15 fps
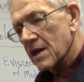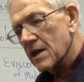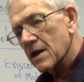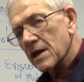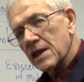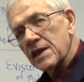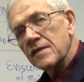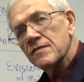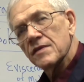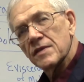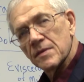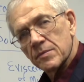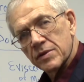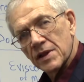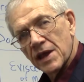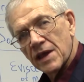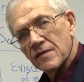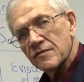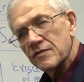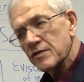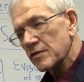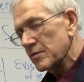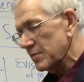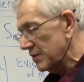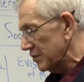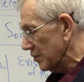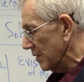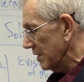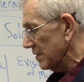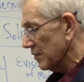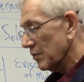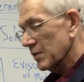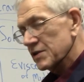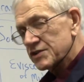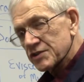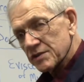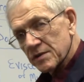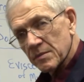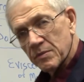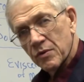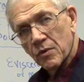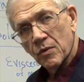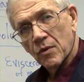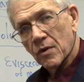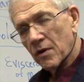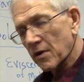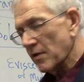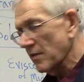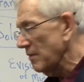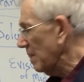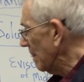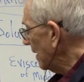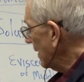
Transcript: uh, even the playing field between the rich and the poor,